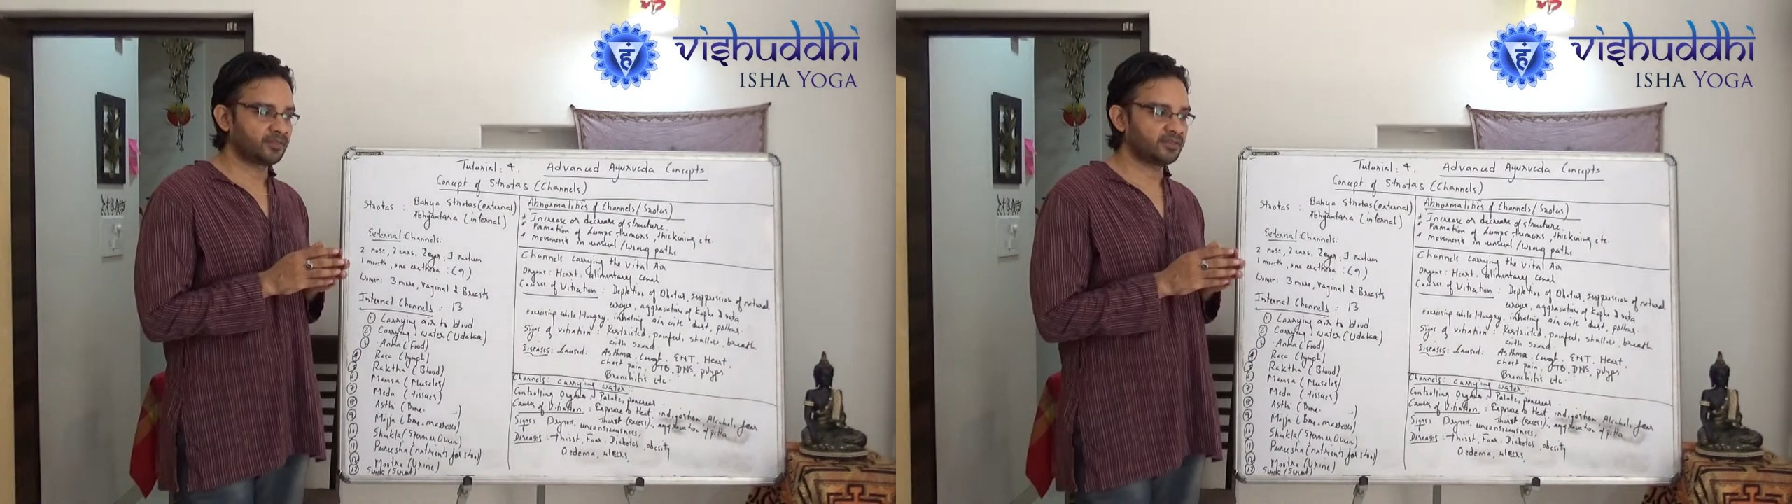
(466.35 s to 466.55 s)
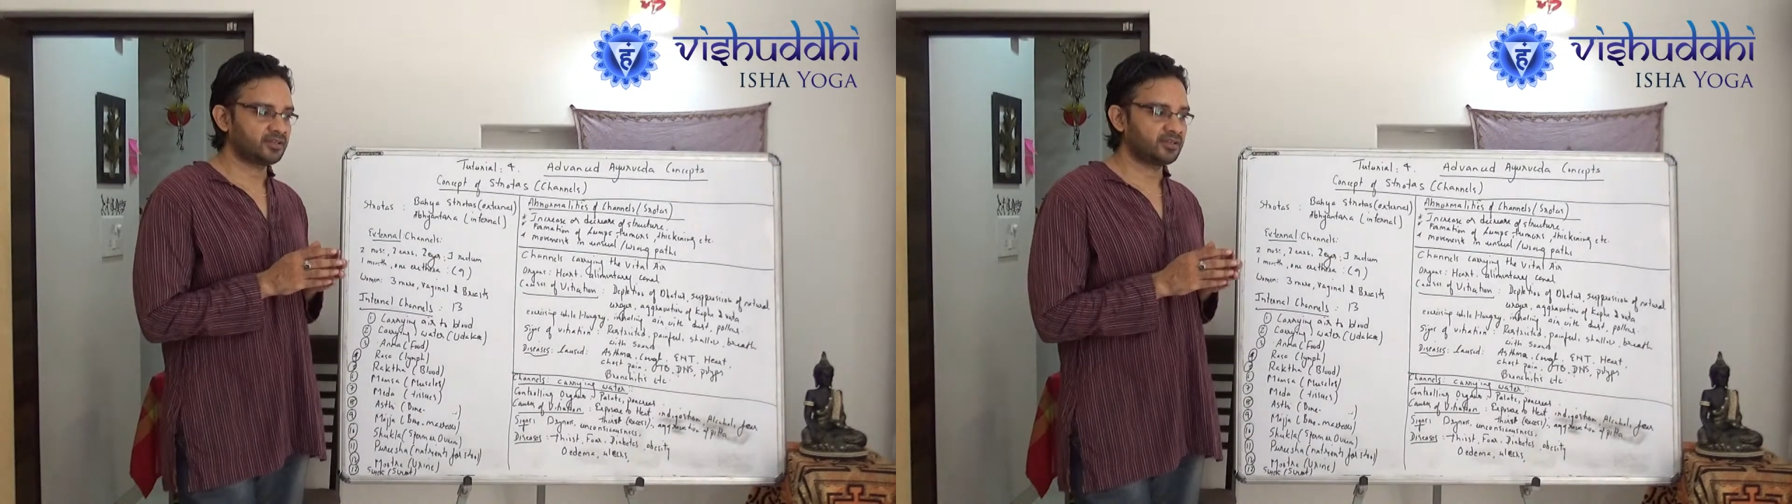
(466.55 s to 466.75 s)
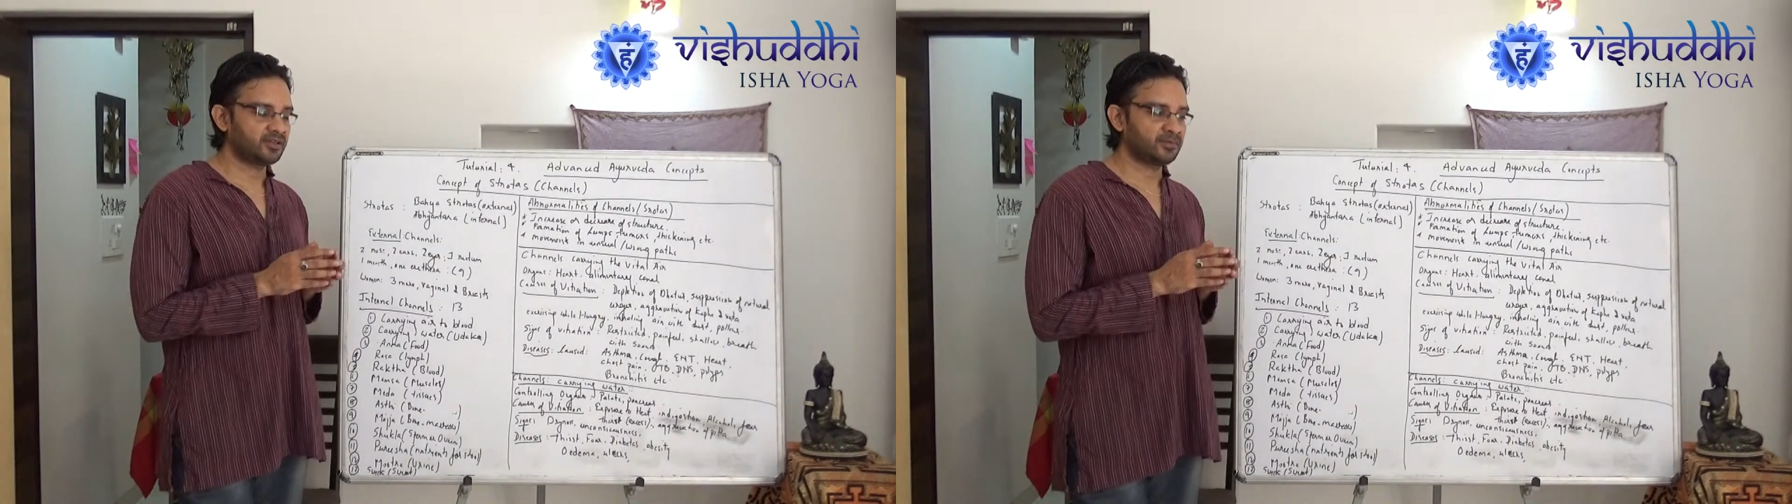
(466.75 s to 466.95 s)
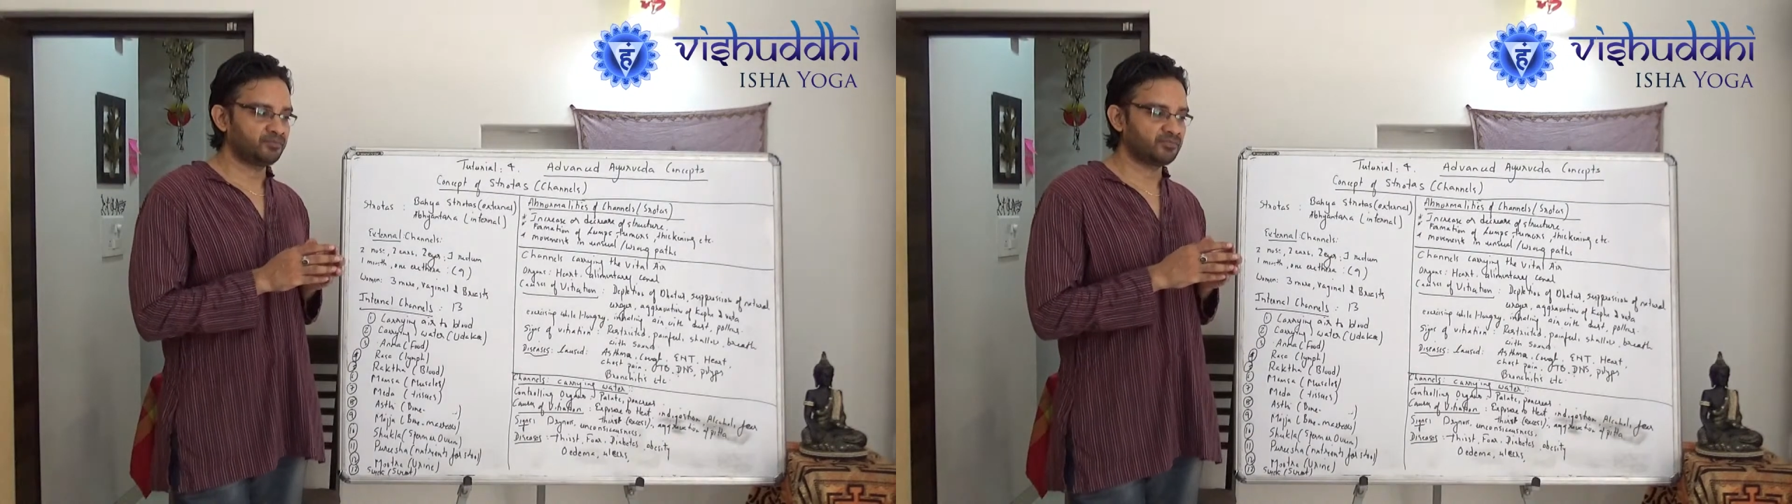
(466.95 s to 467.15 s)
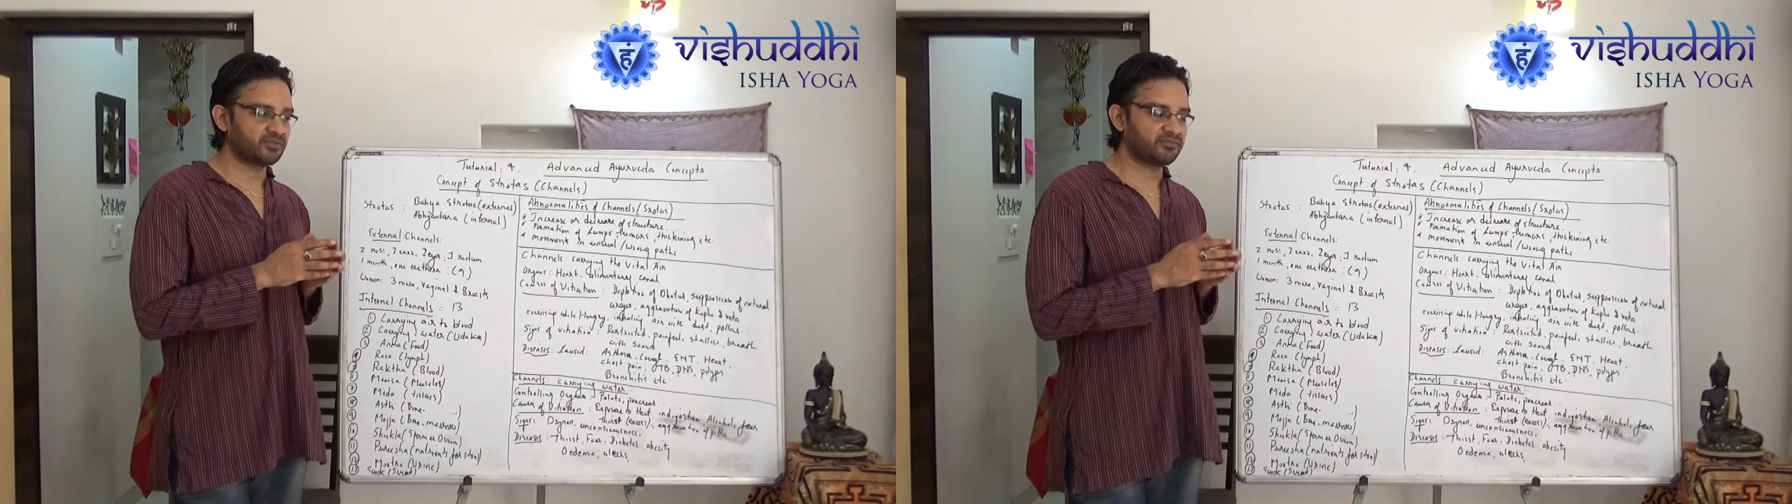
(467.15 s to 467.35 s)
the
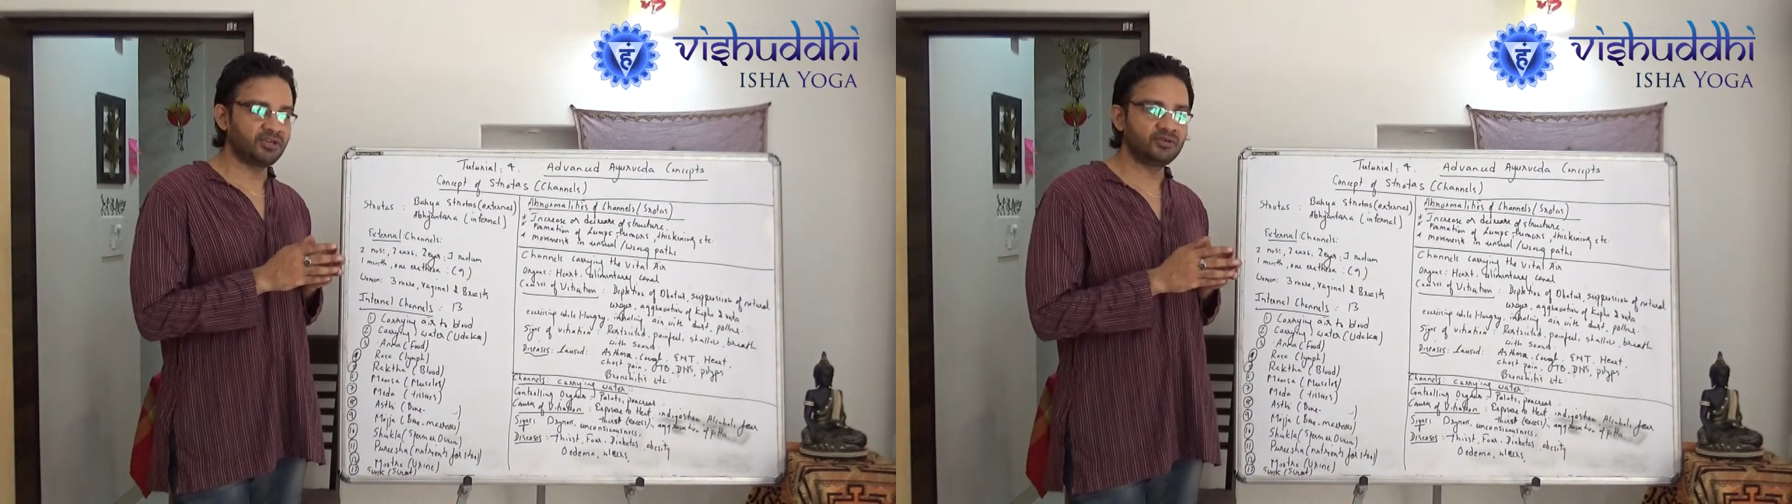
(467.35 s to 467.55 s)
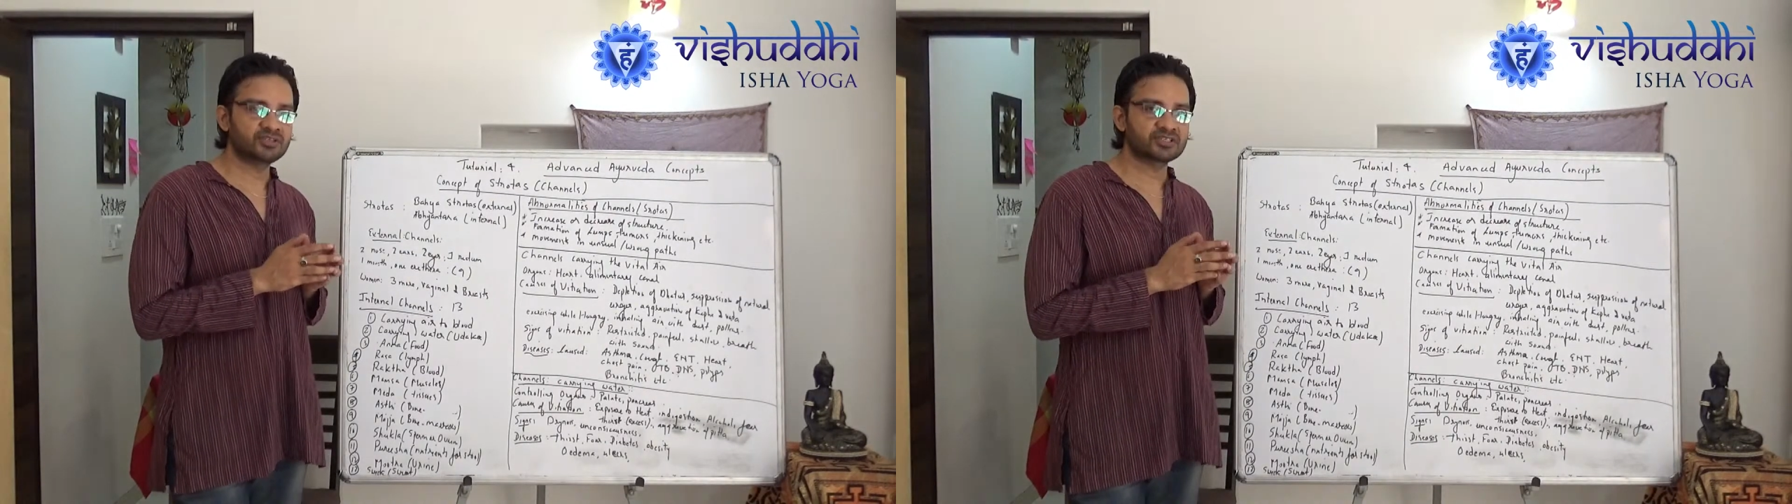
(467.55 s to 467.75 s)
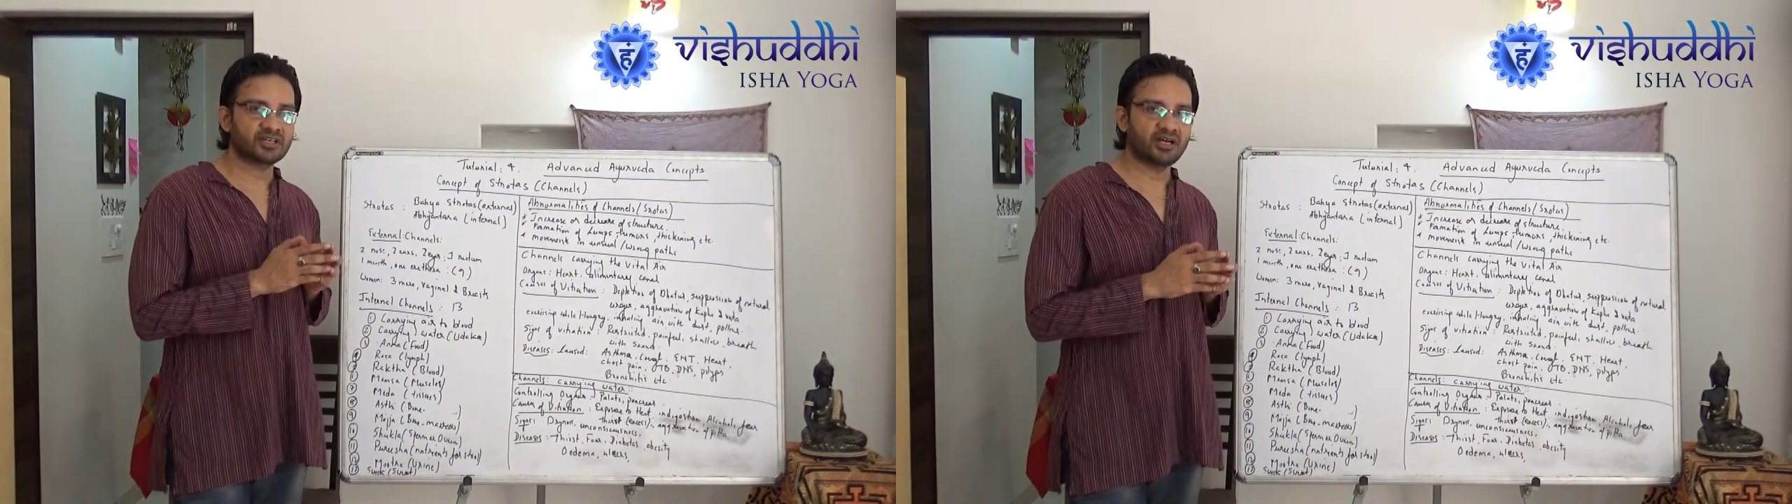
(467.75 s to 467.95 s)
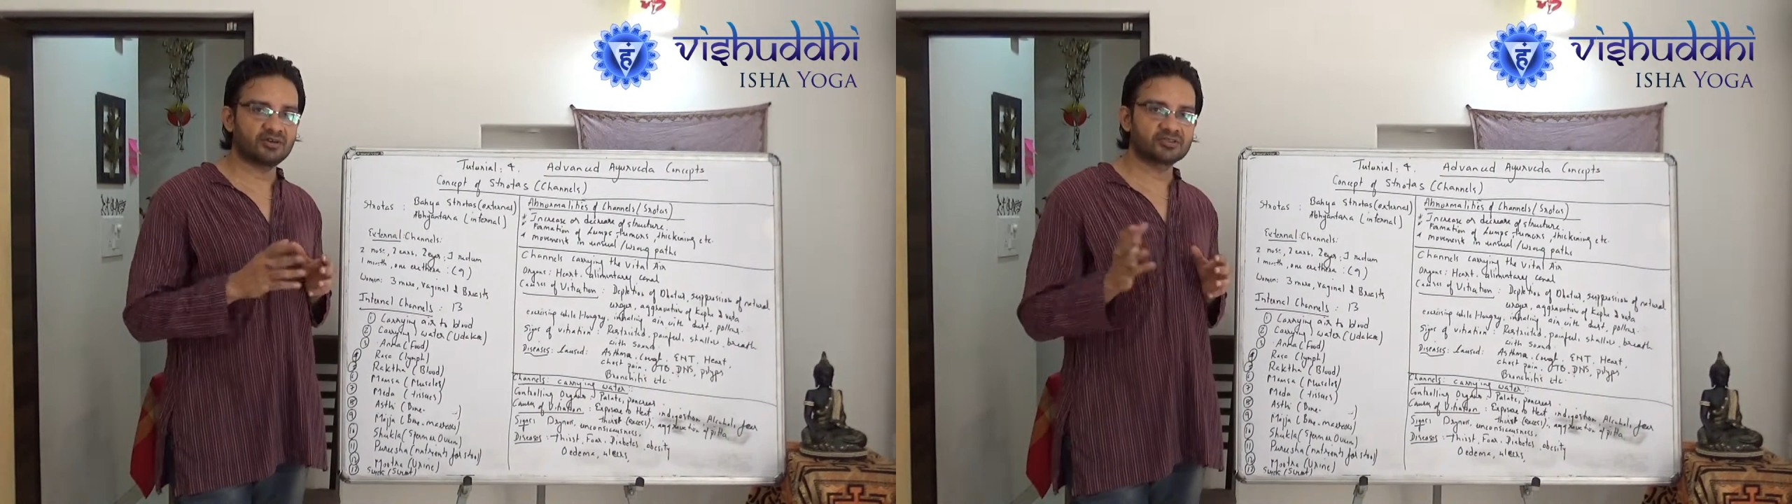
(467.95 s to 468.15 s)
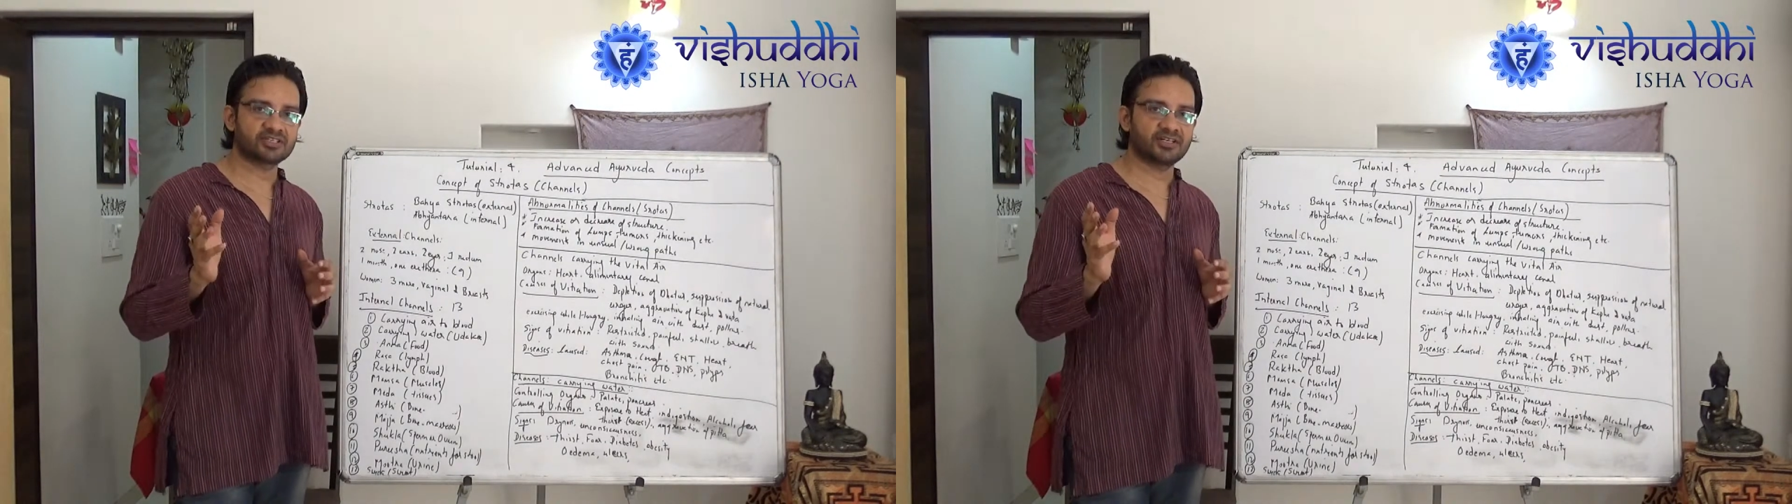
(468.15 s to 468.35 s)
fluids
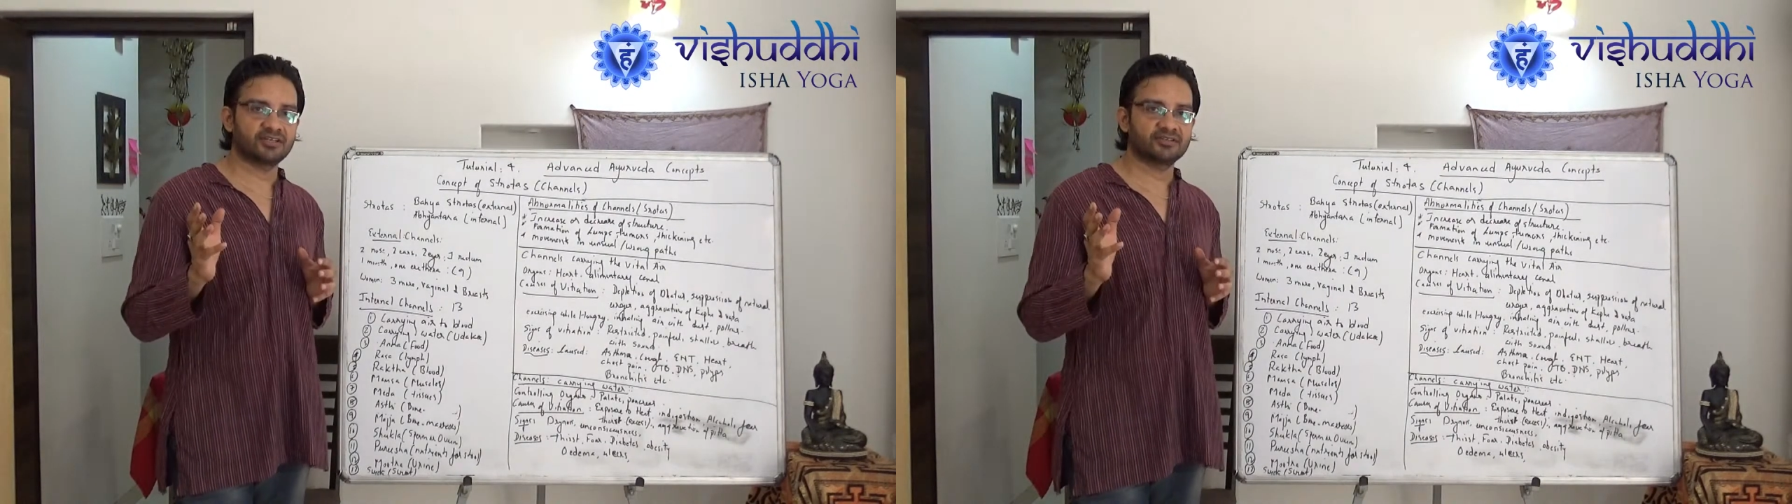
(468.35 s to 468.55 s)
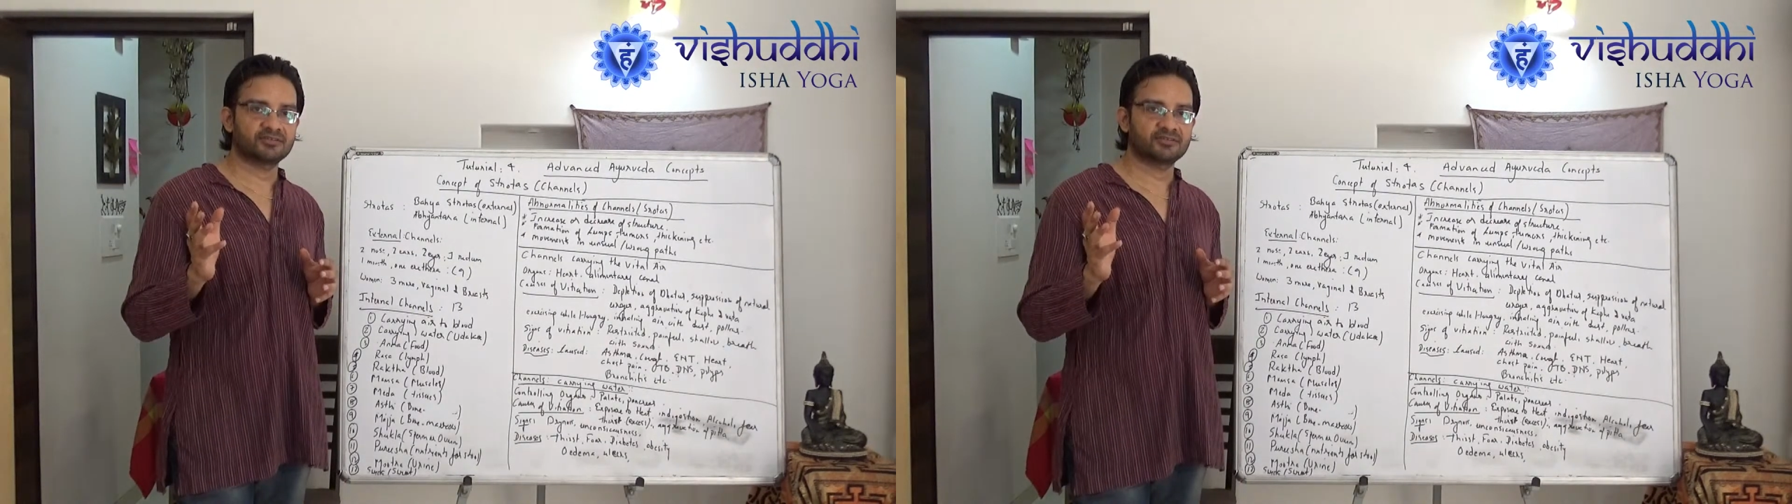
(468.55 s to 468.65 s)
outside.